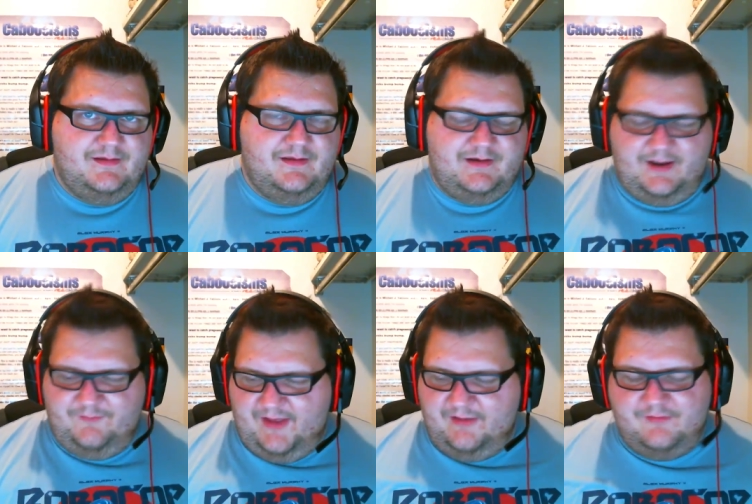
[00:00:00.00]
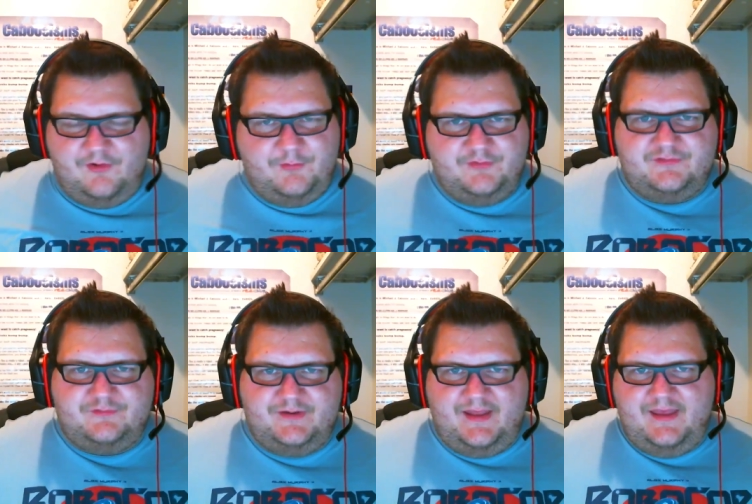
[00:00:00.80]
And I've had almost
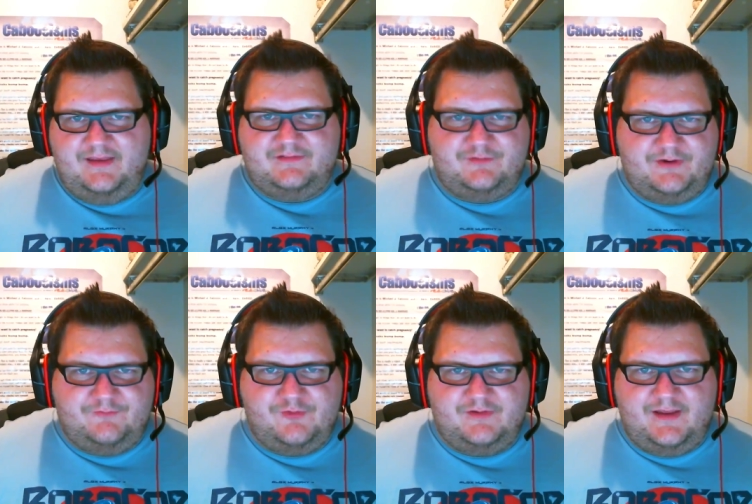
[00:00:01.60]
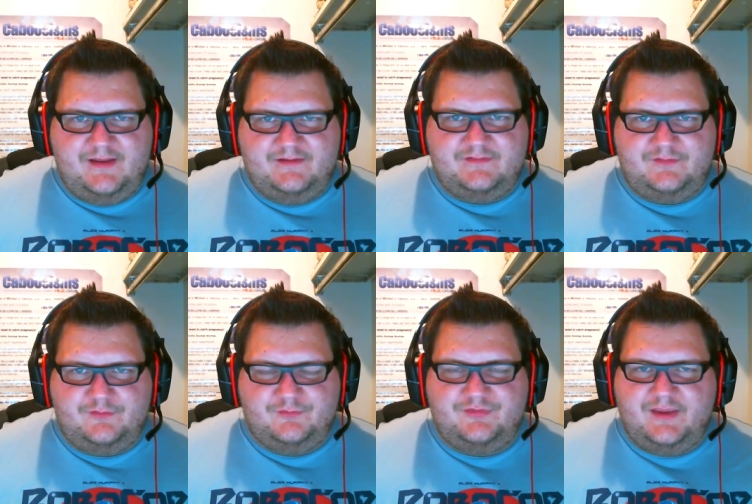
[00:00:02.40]
three days, three or four days
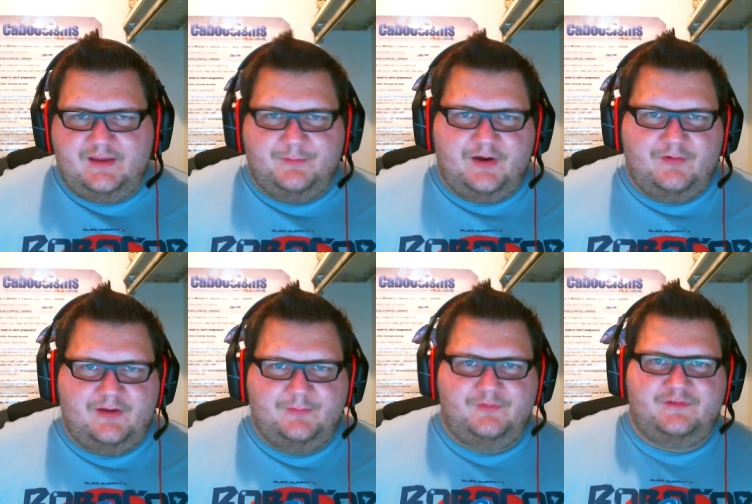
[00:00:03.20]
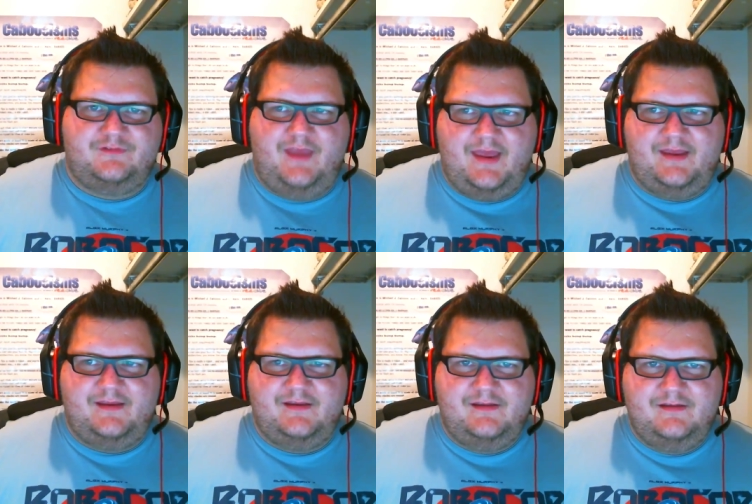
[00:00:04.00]
to think about what I'm going to
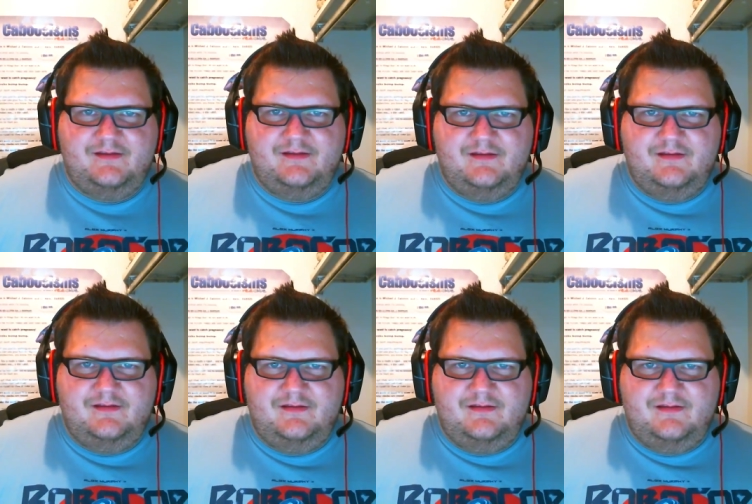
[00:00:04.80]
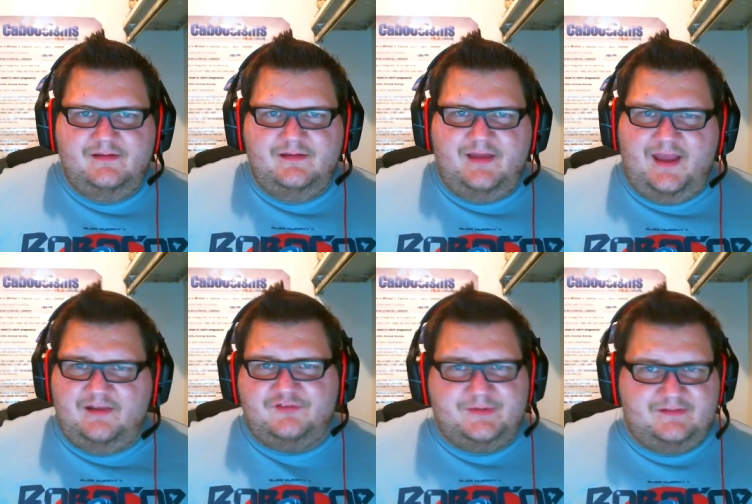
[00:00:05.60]
say. And
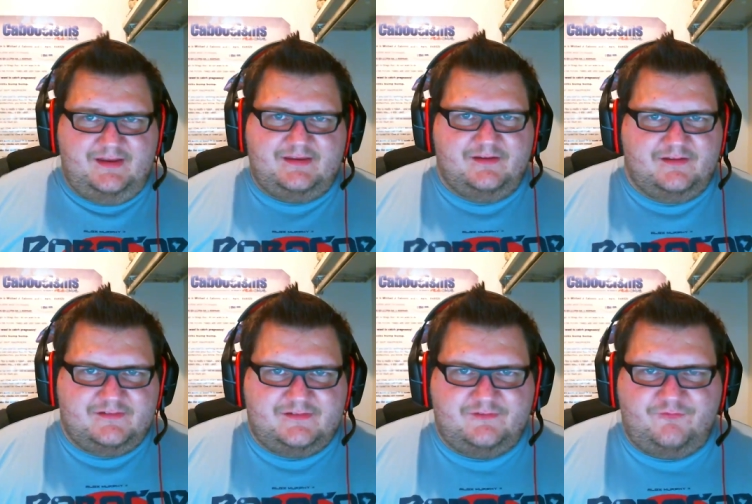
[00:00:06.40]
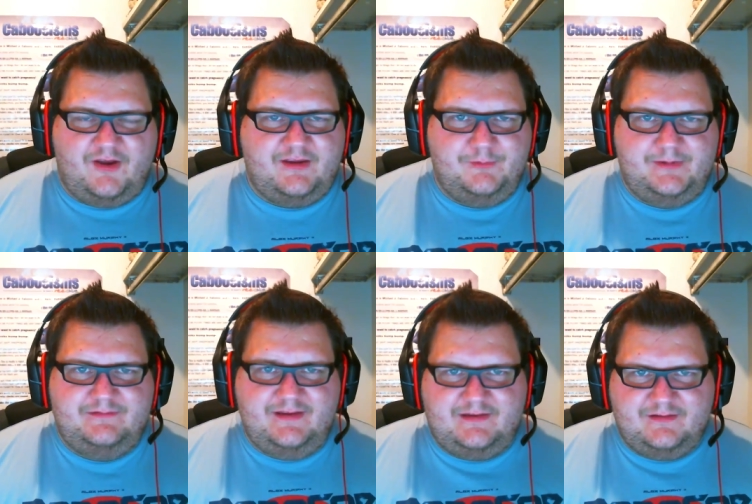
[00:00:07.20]
it's ridiculous. It's fucking
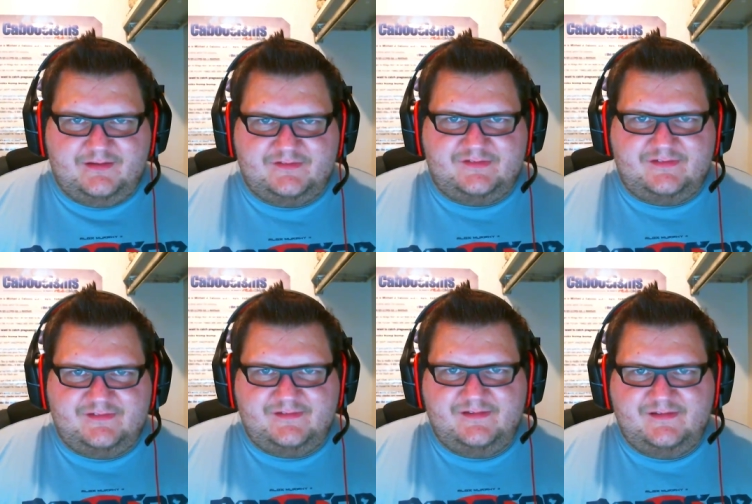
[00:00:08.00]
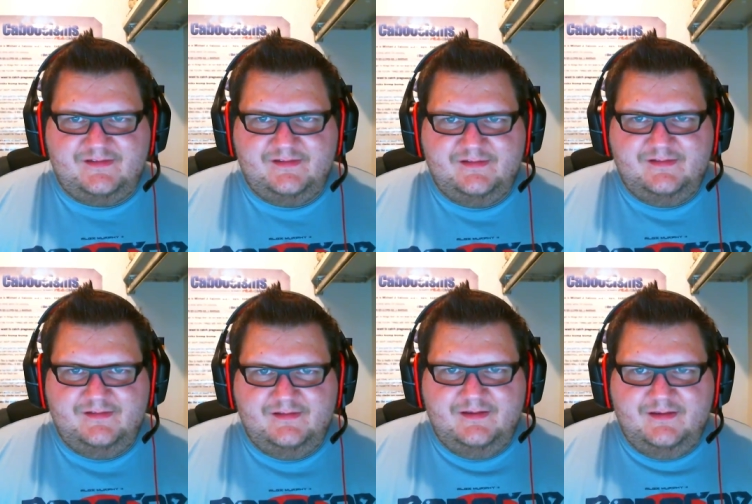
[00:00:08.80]
ridiculous.
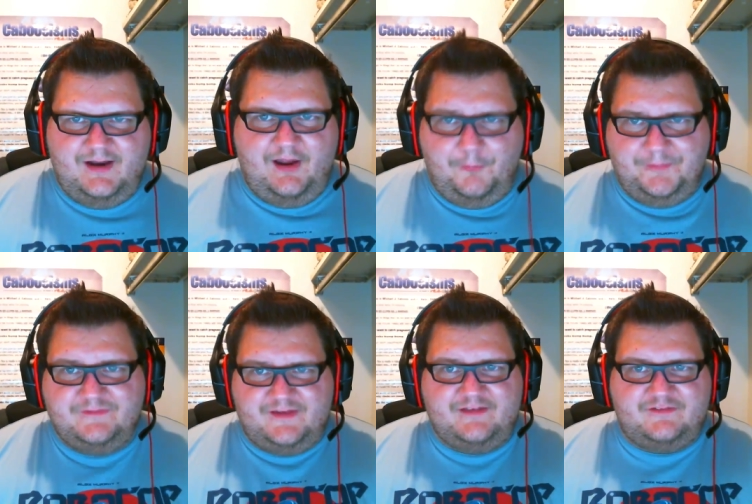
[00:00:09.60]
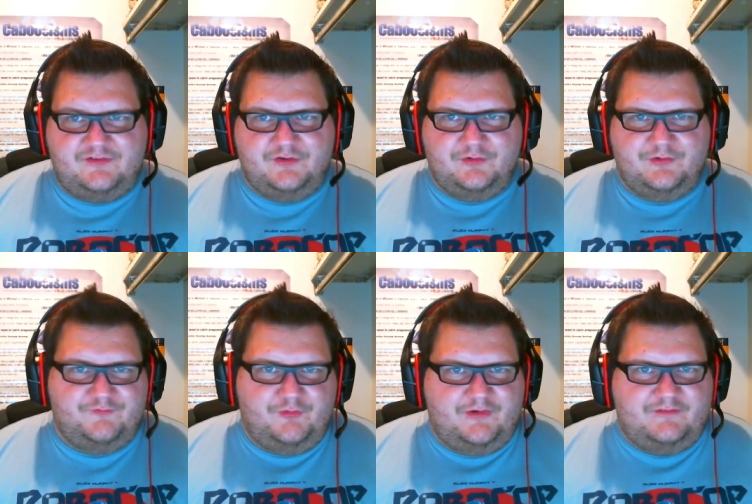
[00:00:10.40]
And I hope this gets to you. And
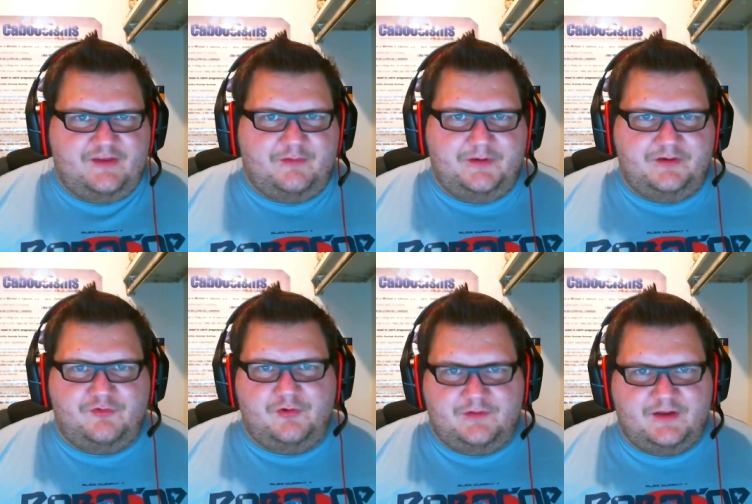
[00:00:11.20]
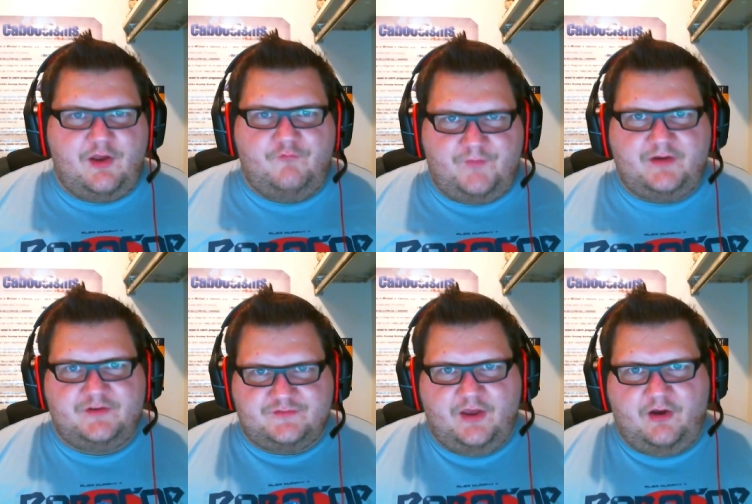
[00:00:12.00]
if you want to take me to court, then go fuck
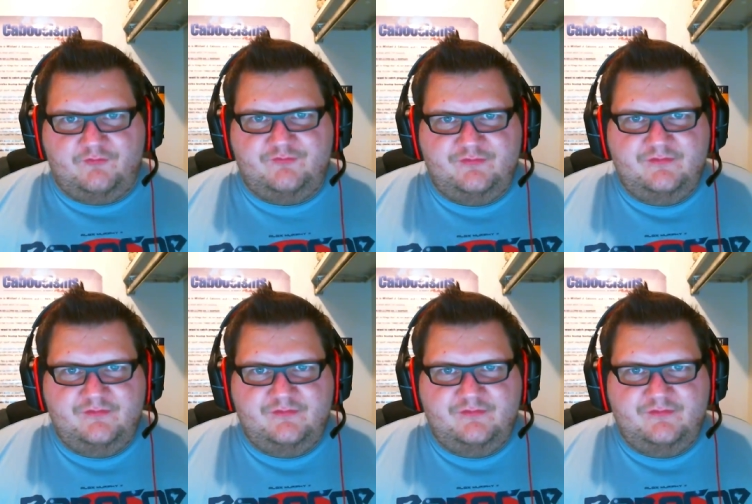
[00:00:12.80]
yourself.